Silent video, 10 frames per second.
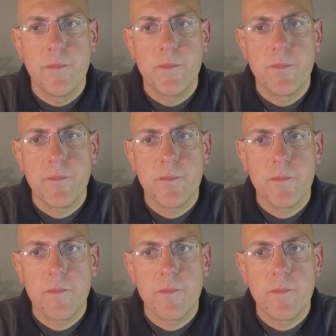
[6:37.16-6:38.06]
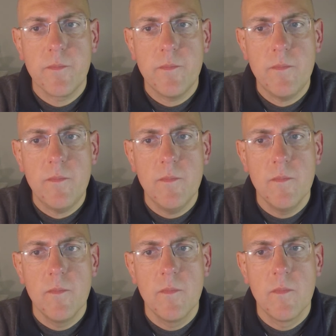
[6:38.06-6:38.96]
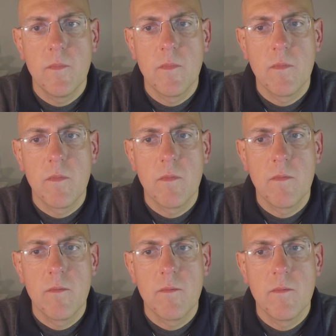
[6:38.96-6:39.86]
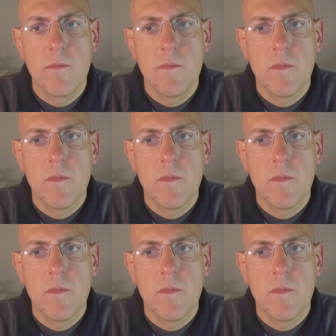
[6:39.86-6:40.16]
[no speech]